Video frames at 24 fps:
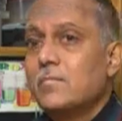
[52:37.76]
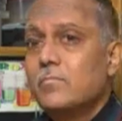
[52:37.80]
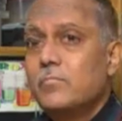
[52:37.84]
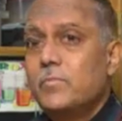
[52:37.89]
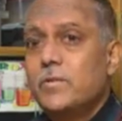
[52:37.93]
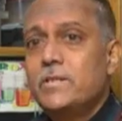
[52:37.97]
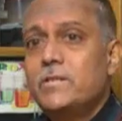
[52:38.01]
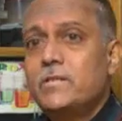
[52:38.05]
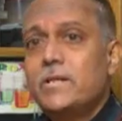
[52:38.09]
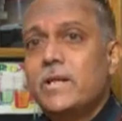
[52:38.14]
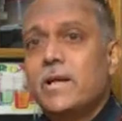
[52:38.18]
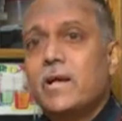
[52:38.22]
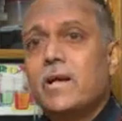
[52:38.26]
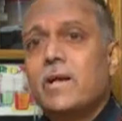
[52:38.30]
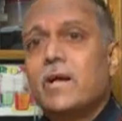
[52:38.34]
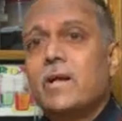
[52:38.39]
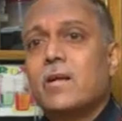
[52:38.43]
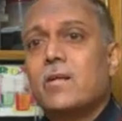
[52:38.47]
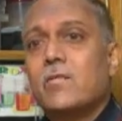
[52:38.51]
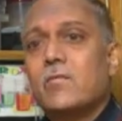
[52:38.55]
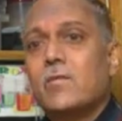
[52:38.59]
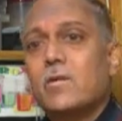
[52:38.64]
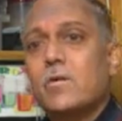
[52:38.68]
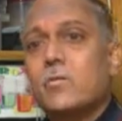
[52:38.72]
Please take
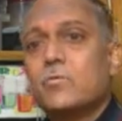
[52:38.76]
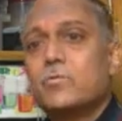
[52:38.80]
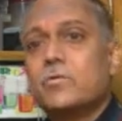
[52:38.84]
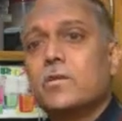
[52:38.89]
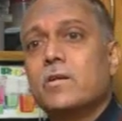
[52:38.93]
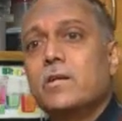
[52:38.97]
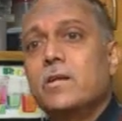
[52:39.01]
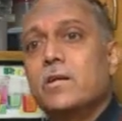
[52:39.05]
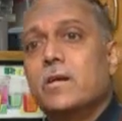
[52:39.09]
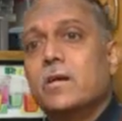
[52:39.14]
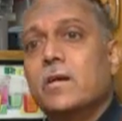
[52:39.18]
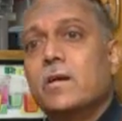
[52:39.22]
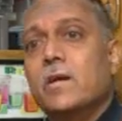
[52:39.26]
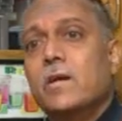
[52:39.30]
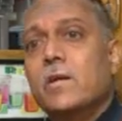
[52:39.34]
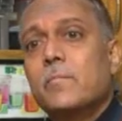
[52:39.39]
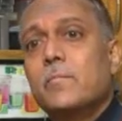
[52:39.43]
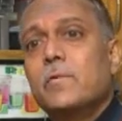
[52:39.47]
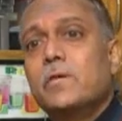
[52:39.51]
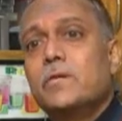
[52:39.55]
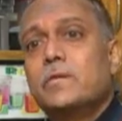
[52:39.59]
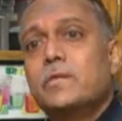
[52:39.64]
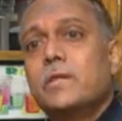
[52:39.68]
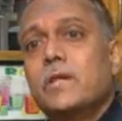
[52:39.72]
care of Kausalya.
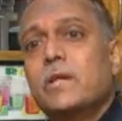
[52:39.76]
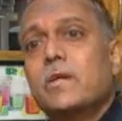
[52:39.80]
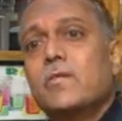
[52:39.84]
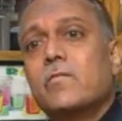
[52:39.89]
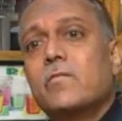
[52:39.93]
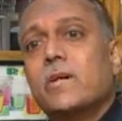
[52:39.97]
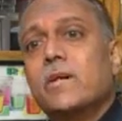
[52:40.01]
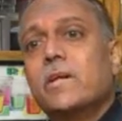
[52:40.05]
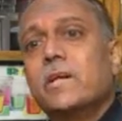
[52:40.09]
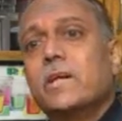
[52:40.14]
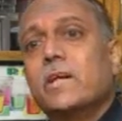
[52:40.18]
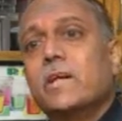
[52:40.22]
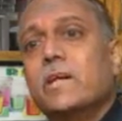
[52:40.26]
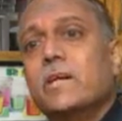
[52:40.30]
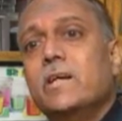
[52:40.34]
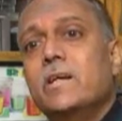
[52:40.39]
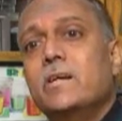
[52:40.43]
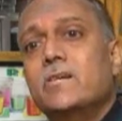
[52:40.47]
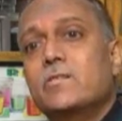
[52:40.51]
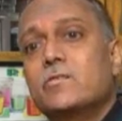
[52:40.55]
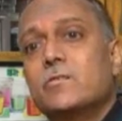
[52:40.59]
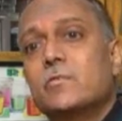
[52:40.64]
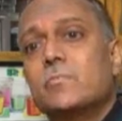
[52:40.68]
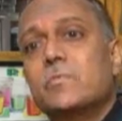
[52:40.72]
Please take care of
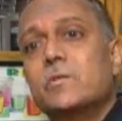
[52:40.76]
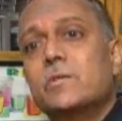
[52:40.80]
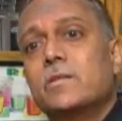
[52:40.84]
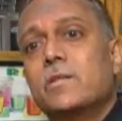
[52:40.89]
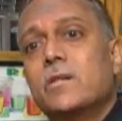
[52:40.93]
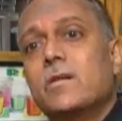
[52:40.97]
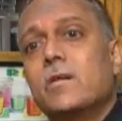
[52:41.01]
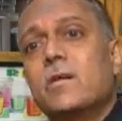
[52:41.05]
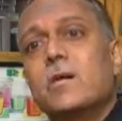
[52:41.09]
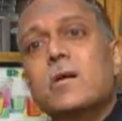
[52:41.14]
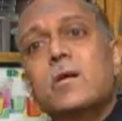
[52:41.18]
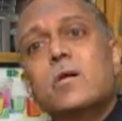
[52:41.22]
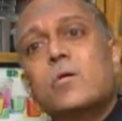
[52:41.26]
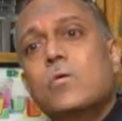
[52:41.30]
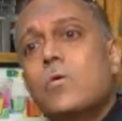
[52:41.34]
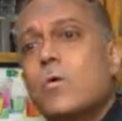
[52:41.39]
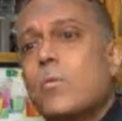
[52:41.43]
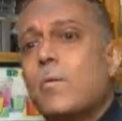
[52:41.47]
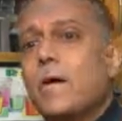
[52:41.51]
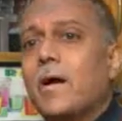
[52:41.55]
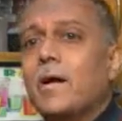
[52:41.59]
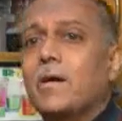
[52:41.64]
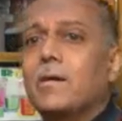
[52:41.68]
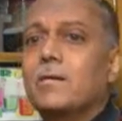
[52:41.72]
Kaikeyi and Sumitra.
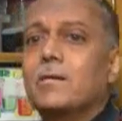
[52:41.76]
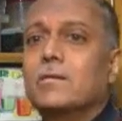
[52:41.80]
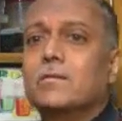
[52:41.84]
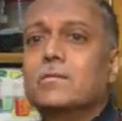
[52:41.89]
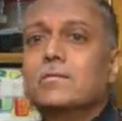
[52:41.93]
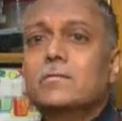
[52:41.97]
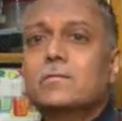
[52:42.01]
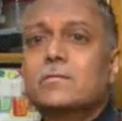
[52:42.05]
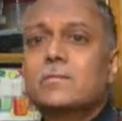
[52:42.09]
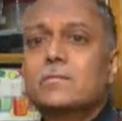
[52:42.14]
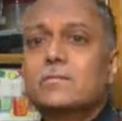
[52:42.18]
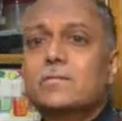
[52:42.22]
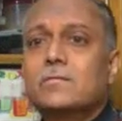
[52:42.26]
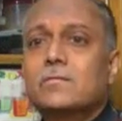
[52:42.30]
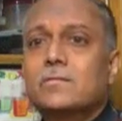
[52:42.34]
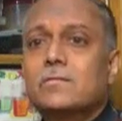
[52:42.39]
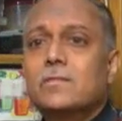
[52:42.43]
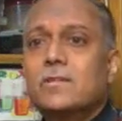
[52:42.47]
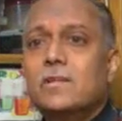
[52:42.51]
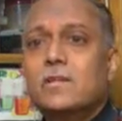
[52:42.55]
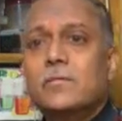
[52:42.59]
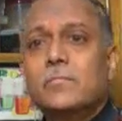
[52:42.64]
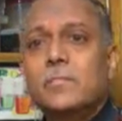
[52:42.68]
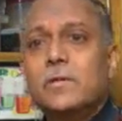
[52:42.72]
Go back now.
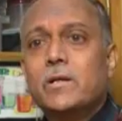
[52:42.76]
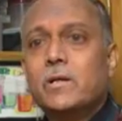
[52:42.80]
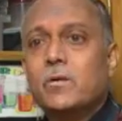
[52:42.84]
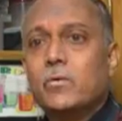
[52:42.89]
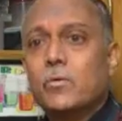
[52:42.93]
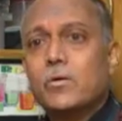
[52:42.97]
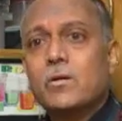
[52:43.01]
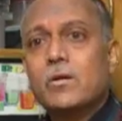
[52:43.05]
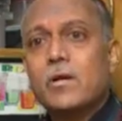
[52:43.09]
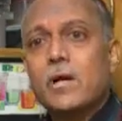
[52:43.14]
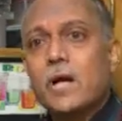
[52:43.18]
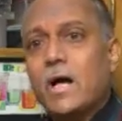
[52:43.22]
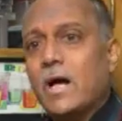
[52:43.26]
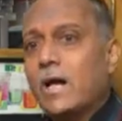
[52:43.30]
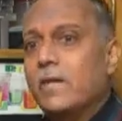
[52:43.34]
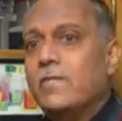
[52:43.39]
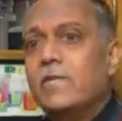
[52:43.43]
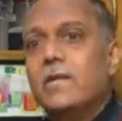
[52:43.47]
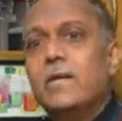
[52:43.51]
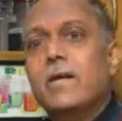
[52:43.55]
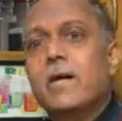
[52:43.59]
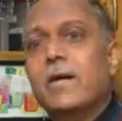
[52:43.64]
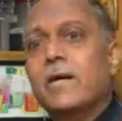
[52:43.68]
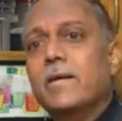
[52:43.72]
Leave me alone. I
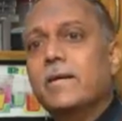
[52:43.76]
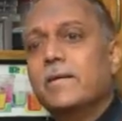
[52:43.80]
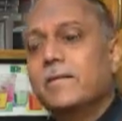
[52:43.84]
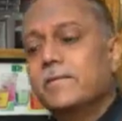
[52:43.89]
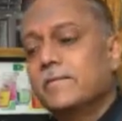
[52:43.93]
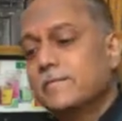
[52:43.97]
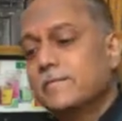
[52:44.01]
will die.